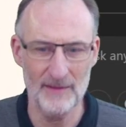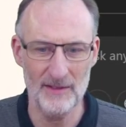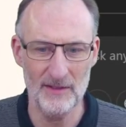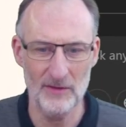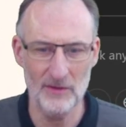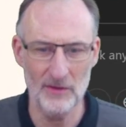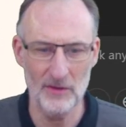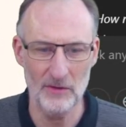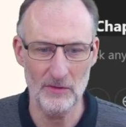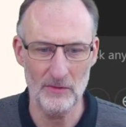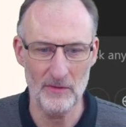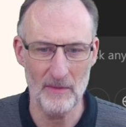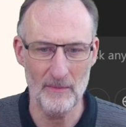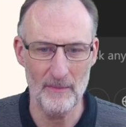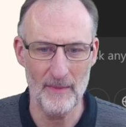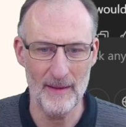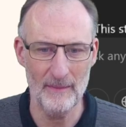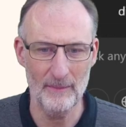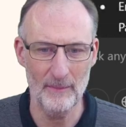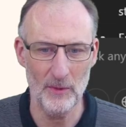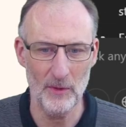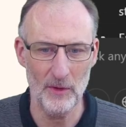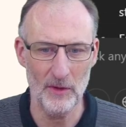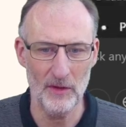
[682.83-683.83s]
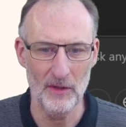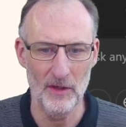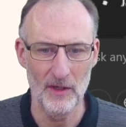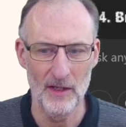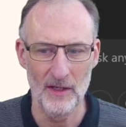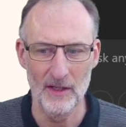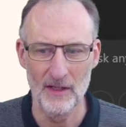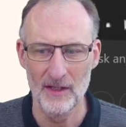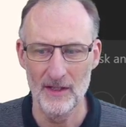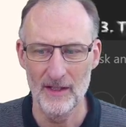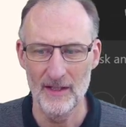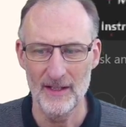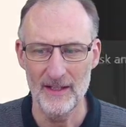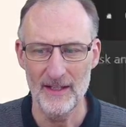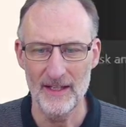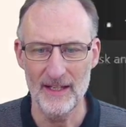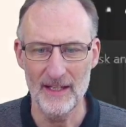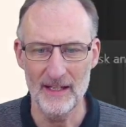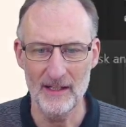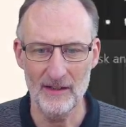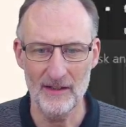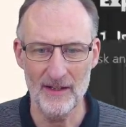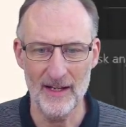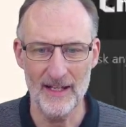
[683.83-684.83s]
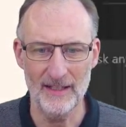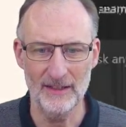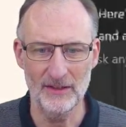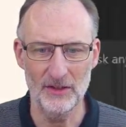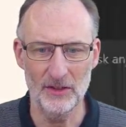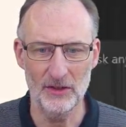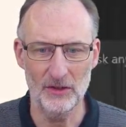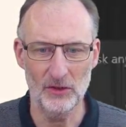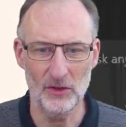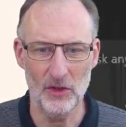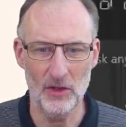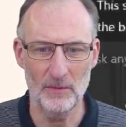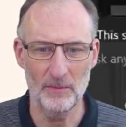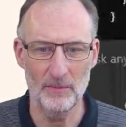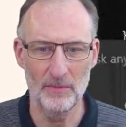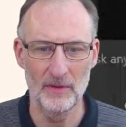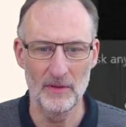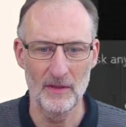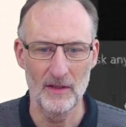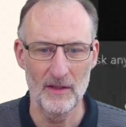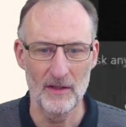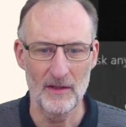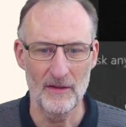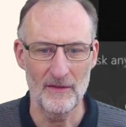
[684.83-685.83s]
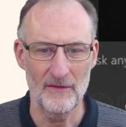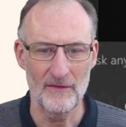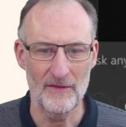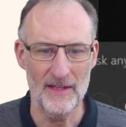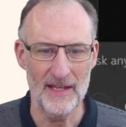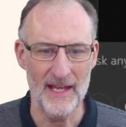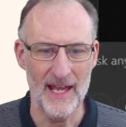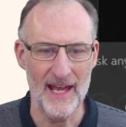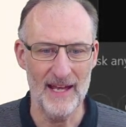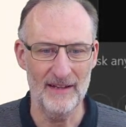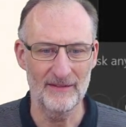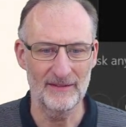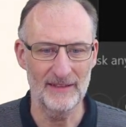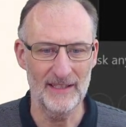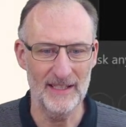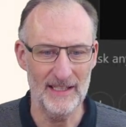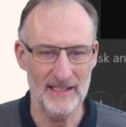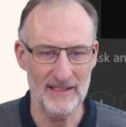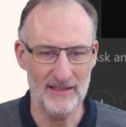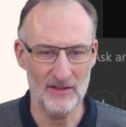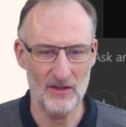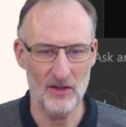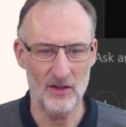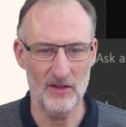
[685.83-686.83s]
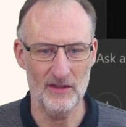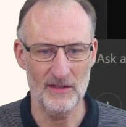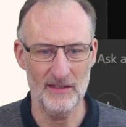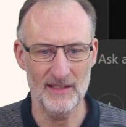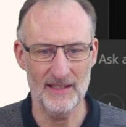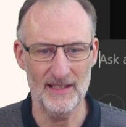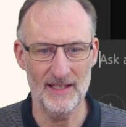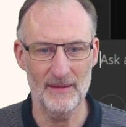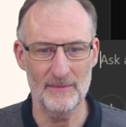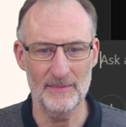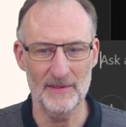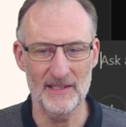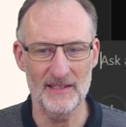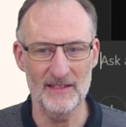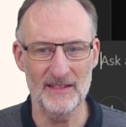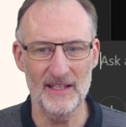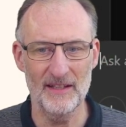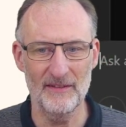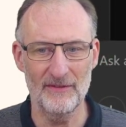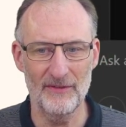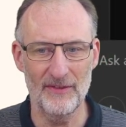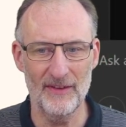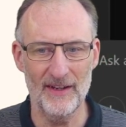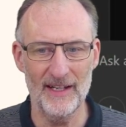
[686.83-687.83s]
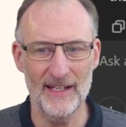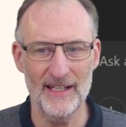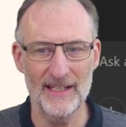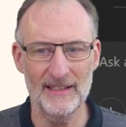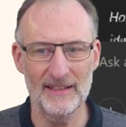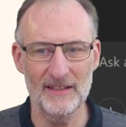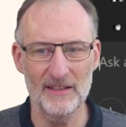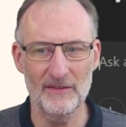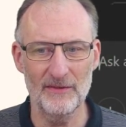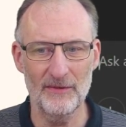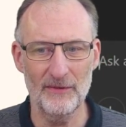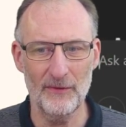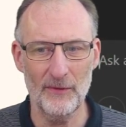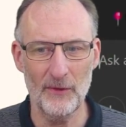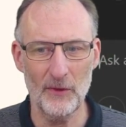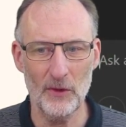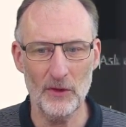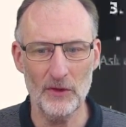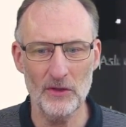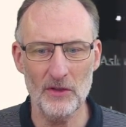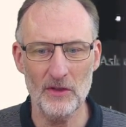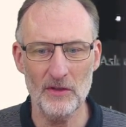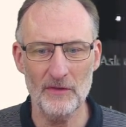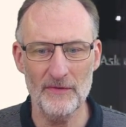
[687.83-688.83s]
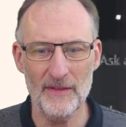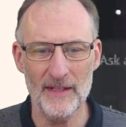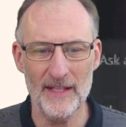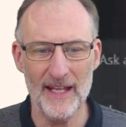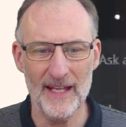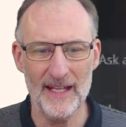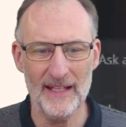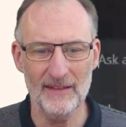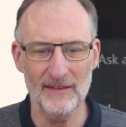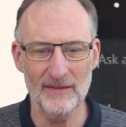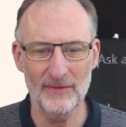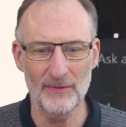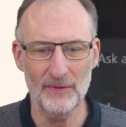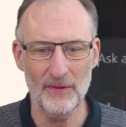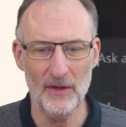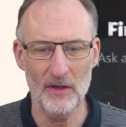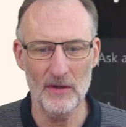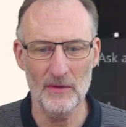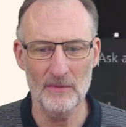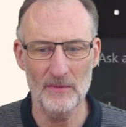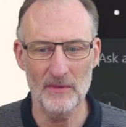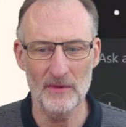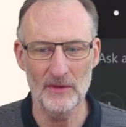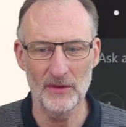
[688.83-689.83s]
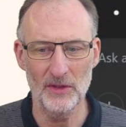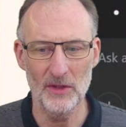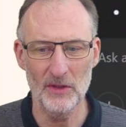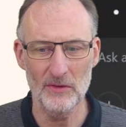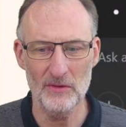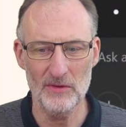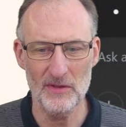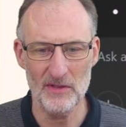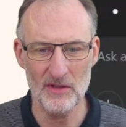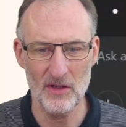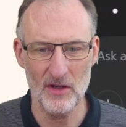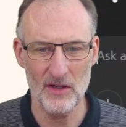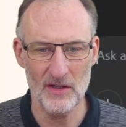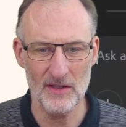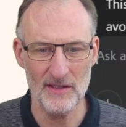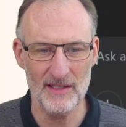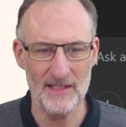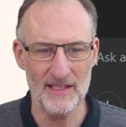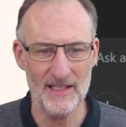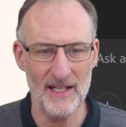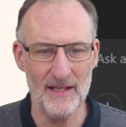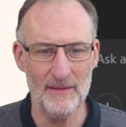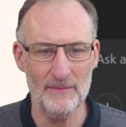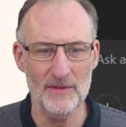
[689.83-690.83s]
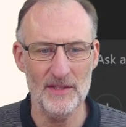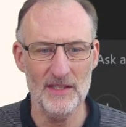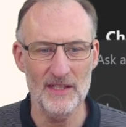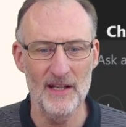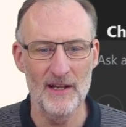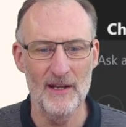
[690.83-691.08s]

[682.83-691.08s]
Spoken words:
So you remember here at the top, we have these concepts defined. The further we get from those concepts,